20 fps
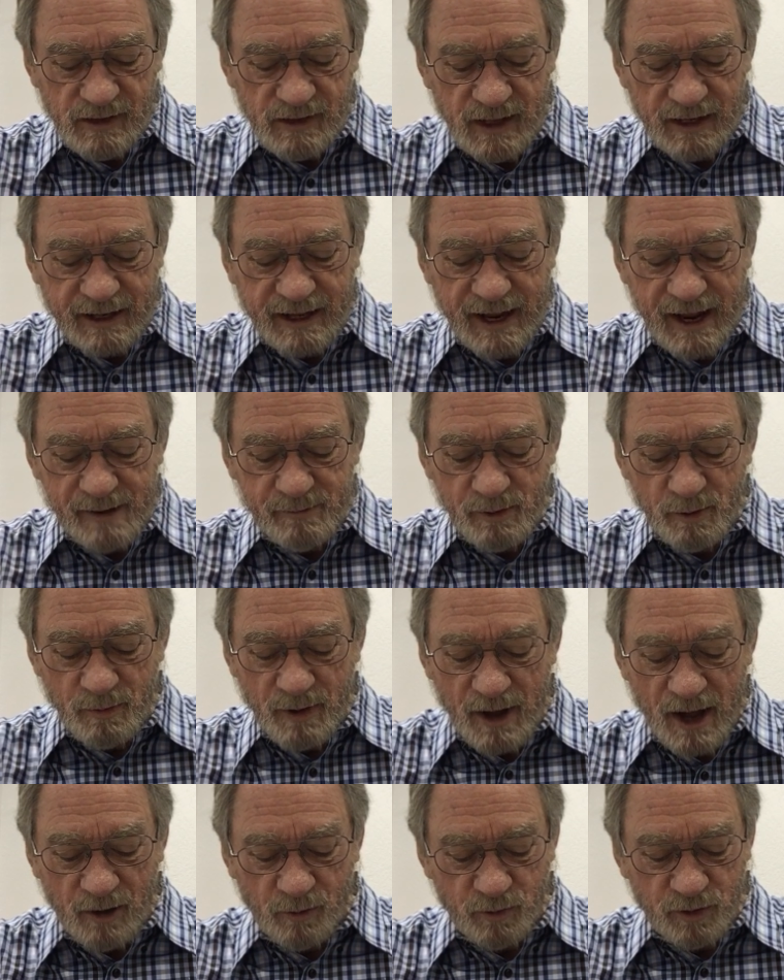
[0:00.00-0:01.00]
And it came
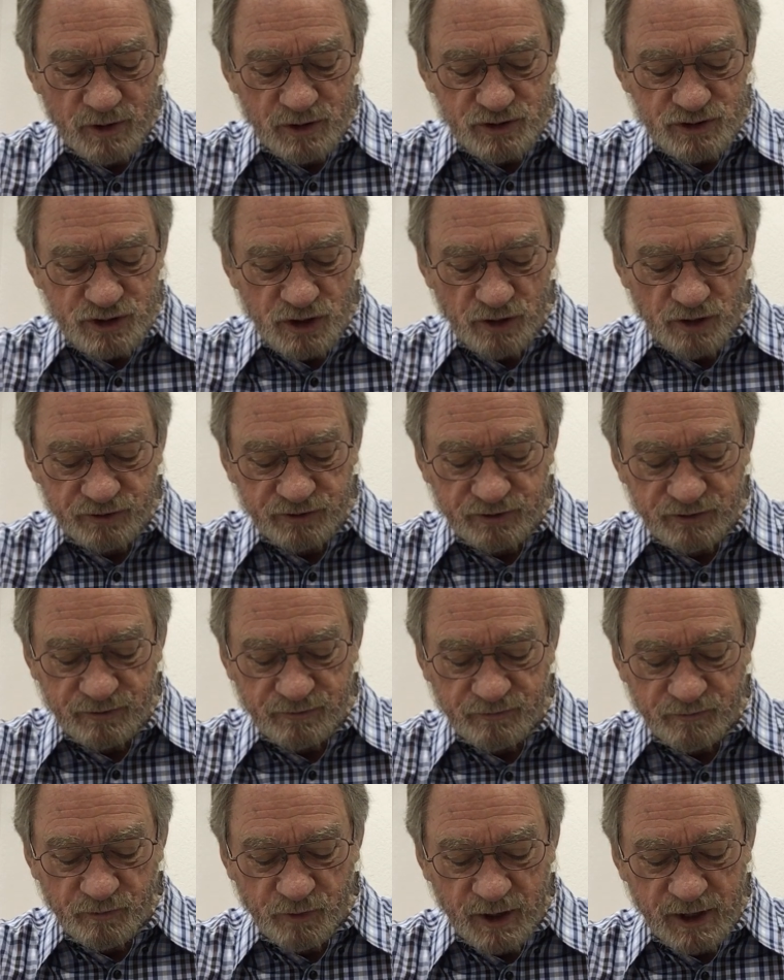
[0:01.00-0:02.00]
about when
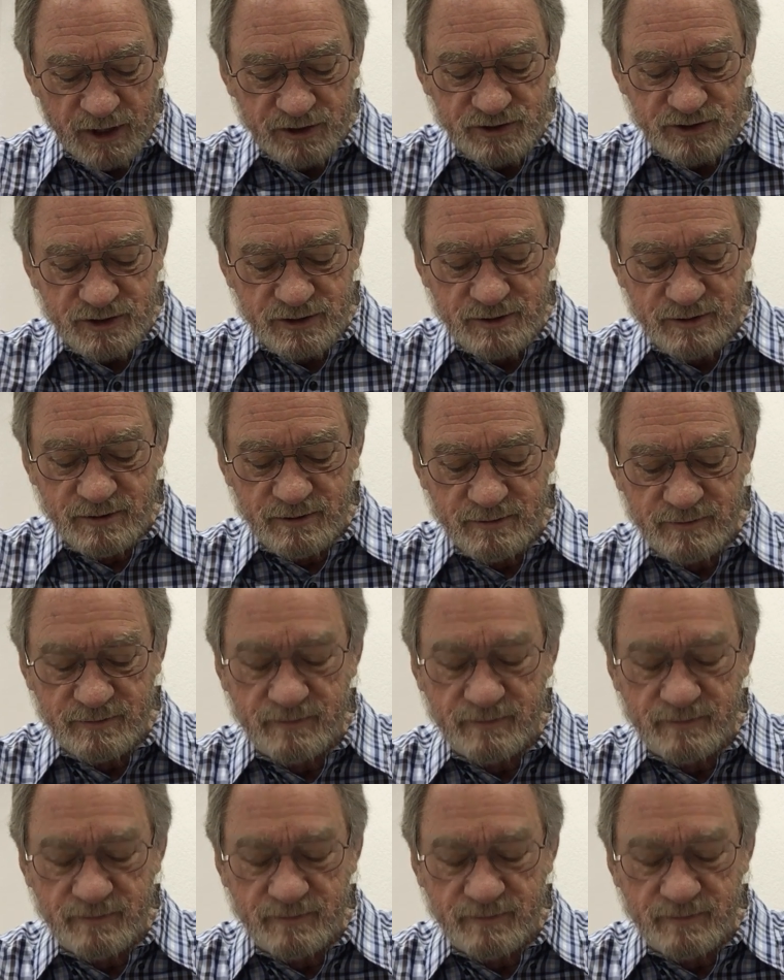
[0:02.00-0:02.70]
Joseph reached